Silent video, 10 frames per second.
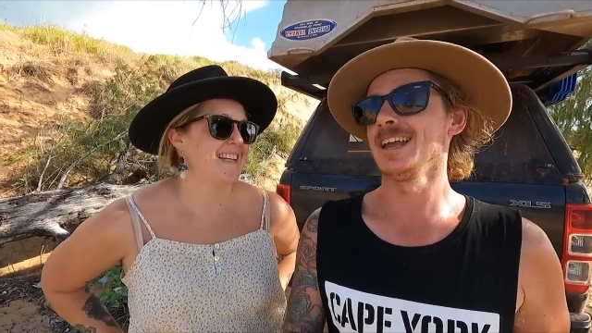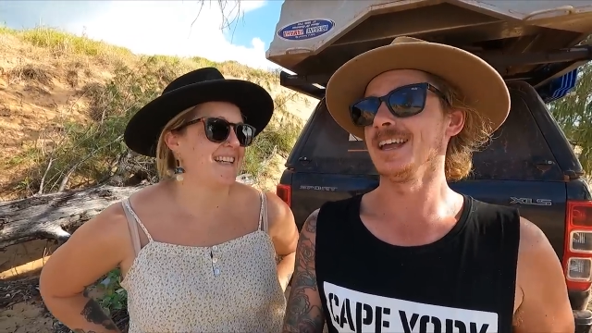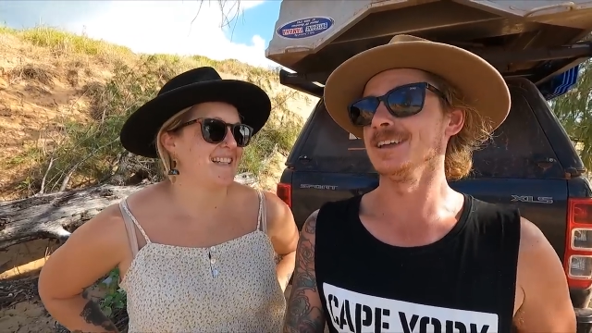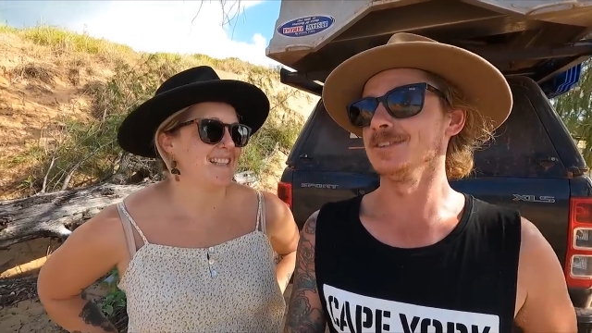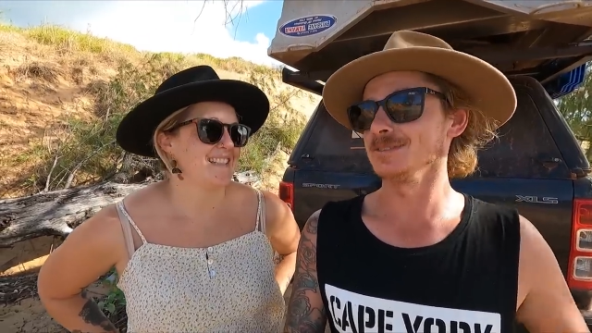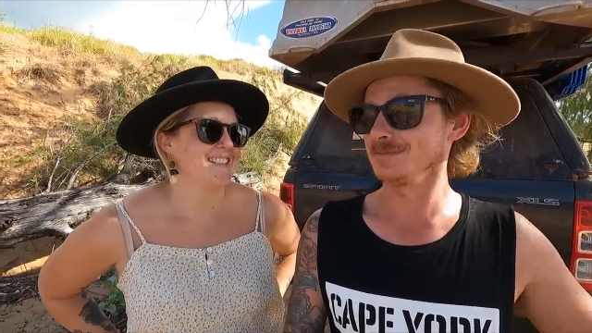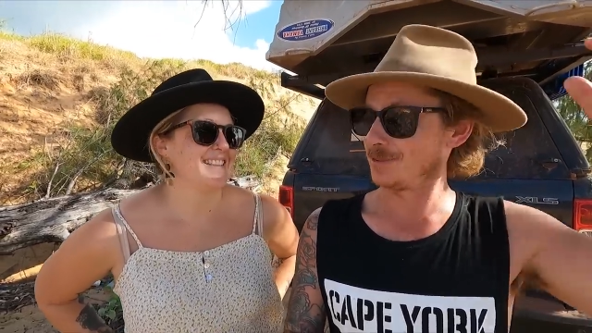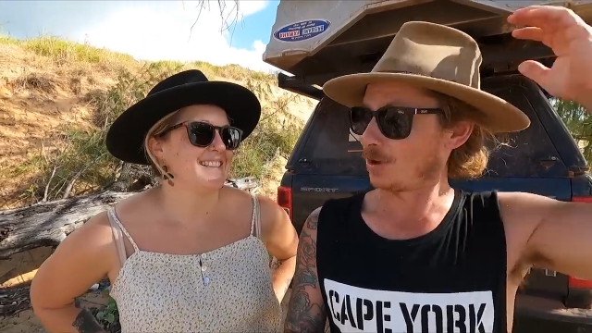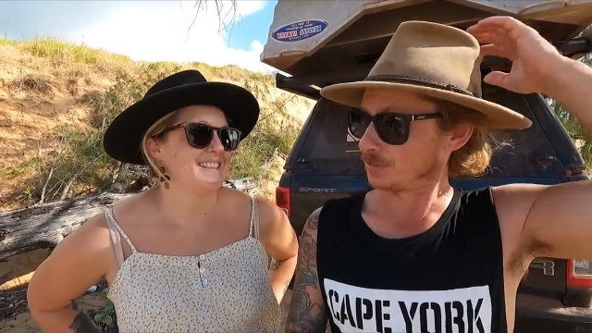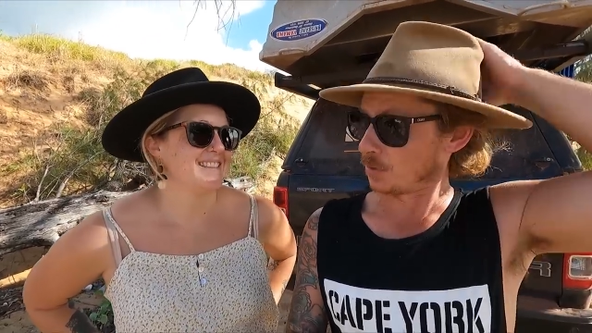Speaker 1: It,
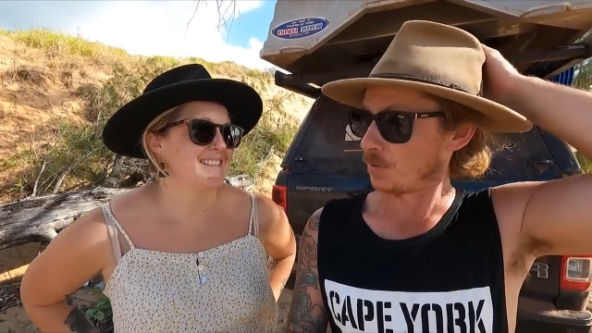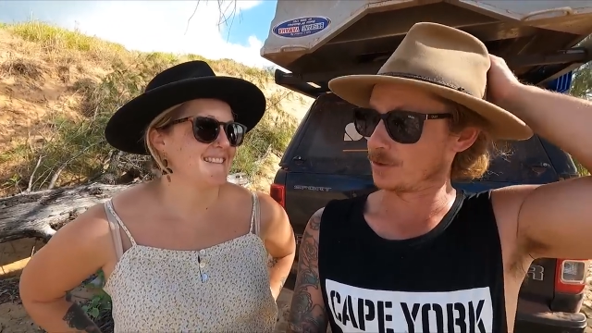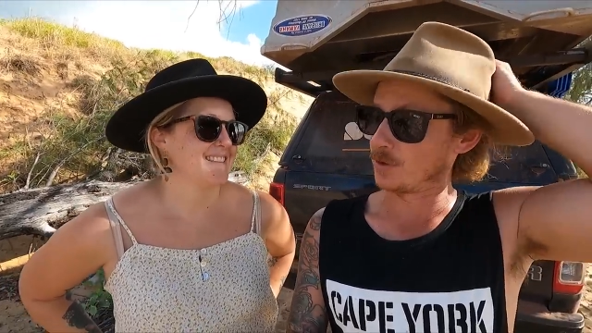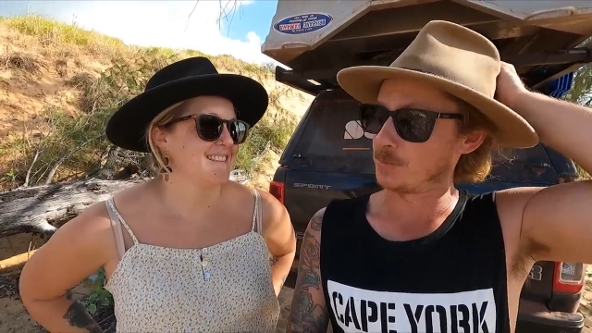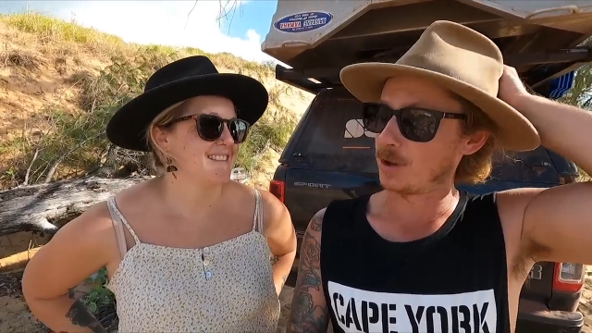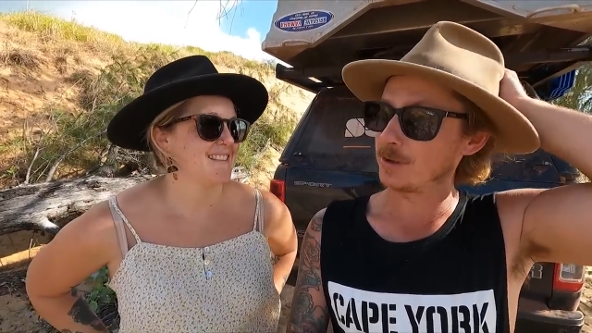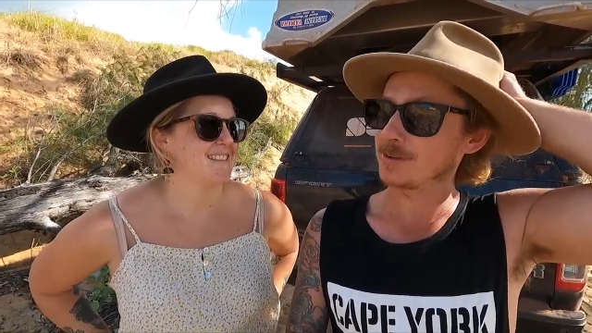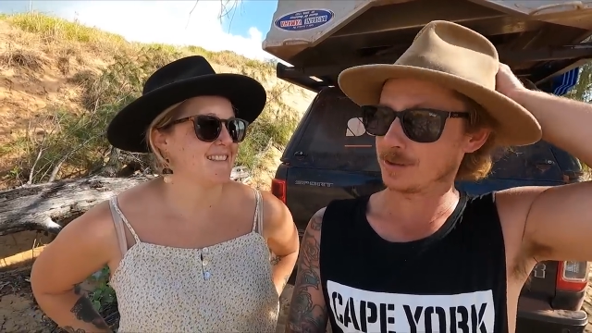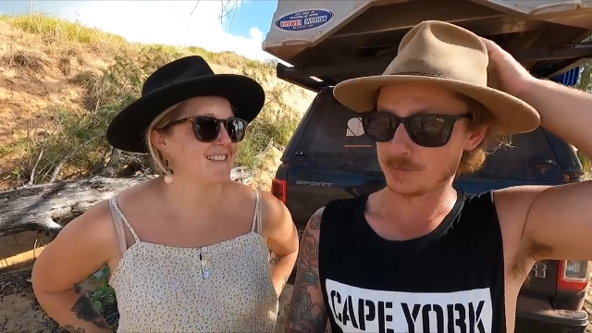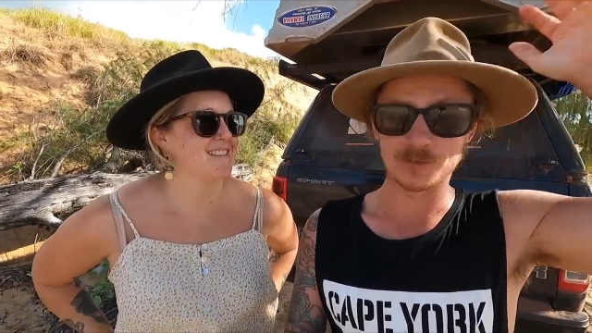I was talking to a bloke
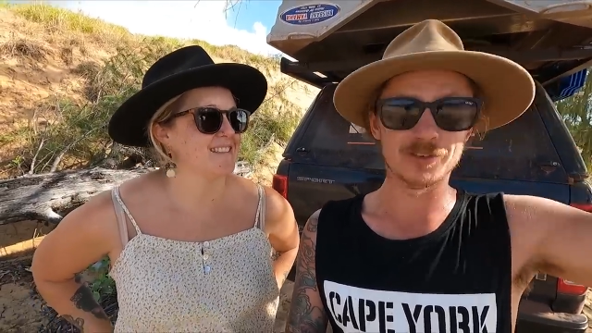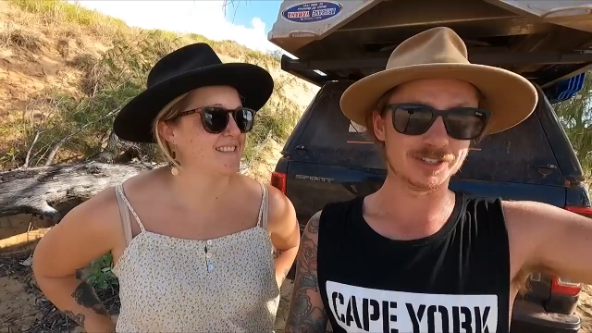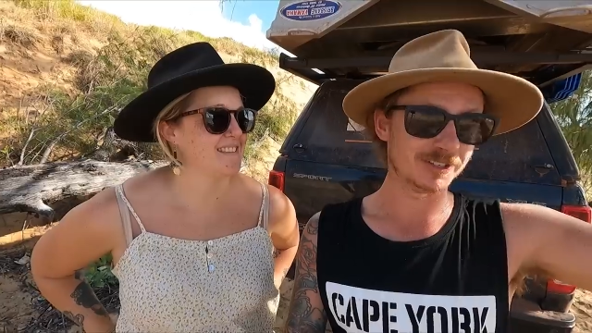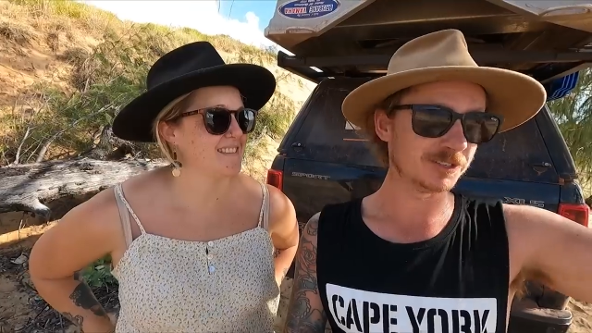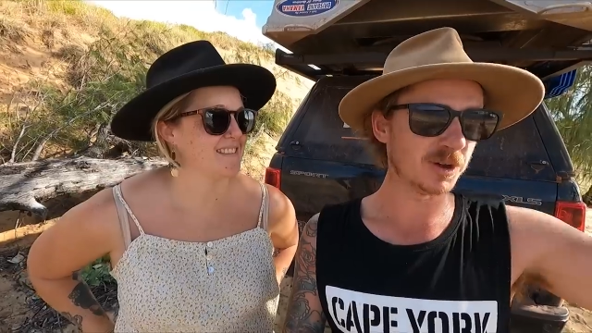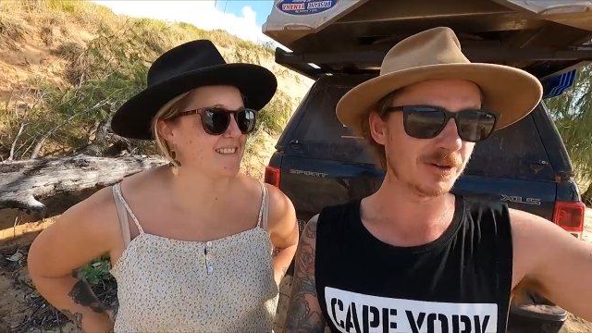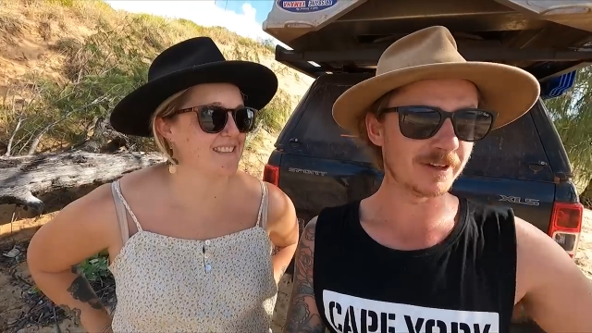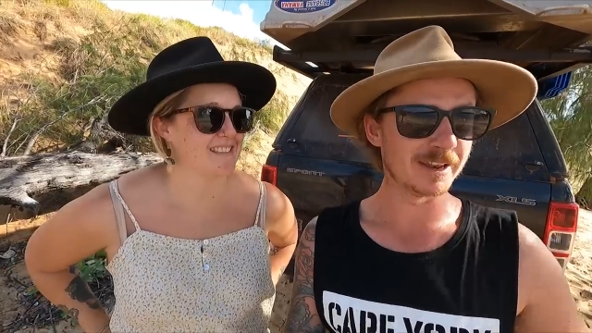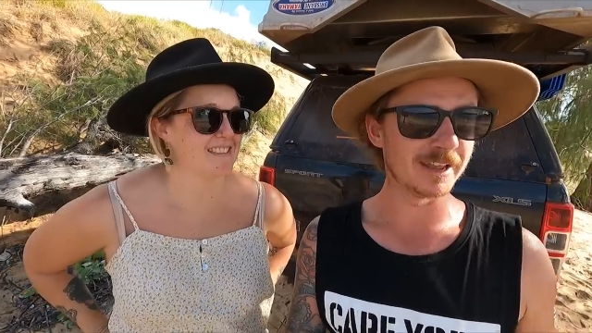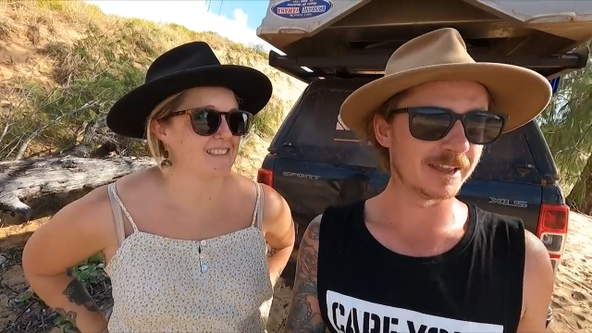who was fishing as well
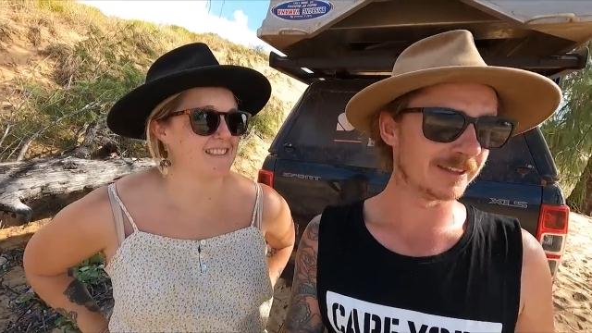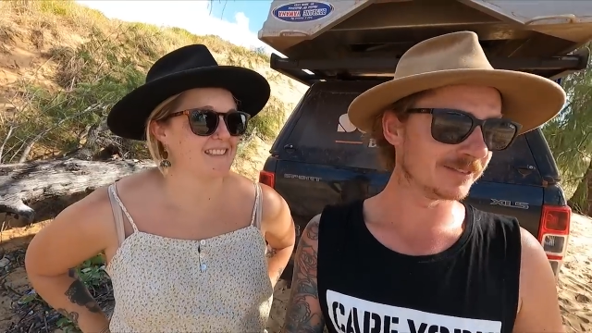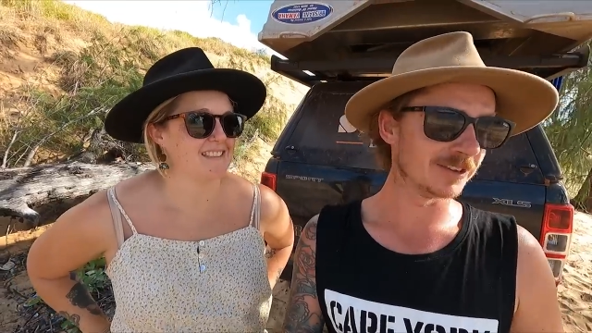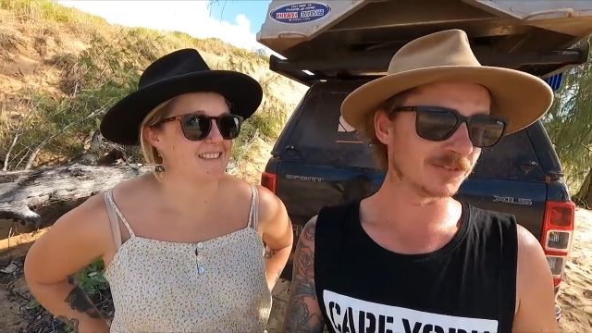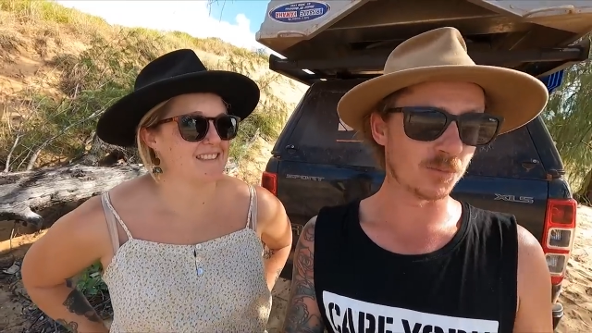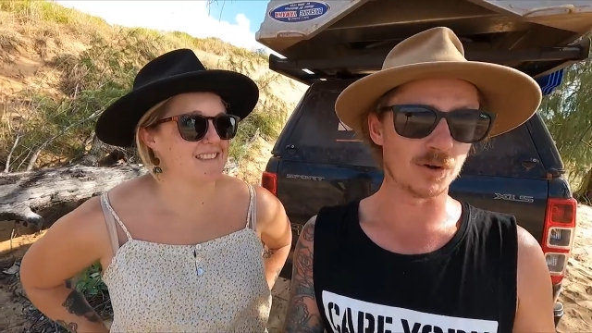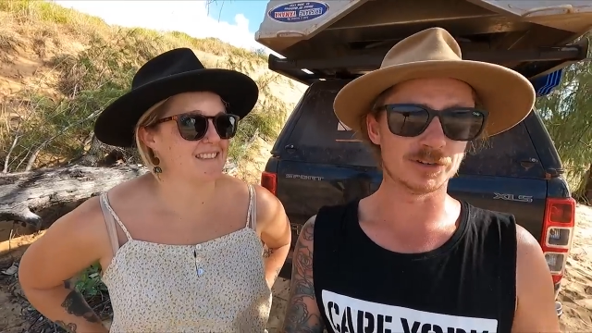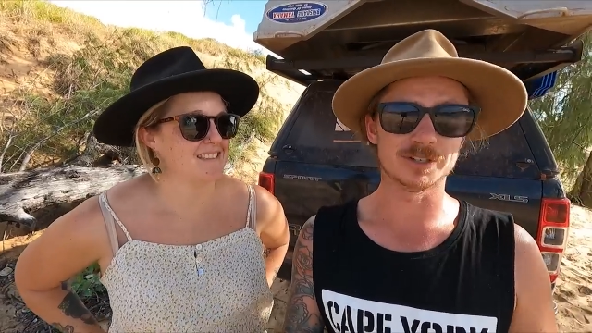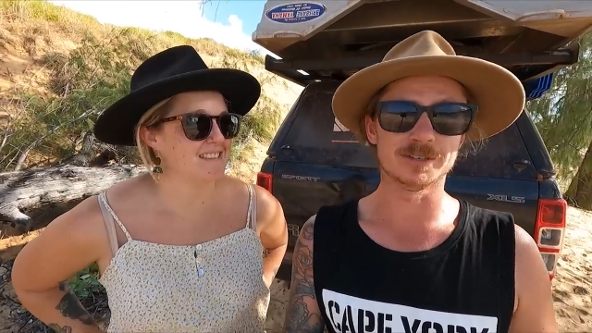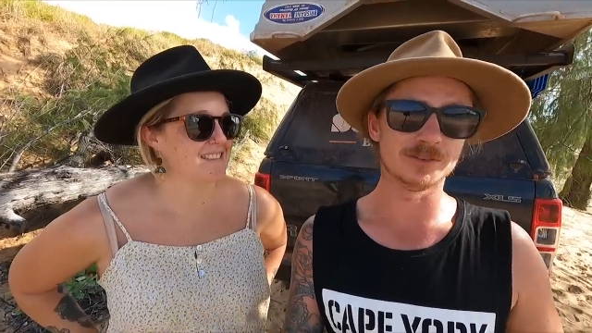and he just watched it.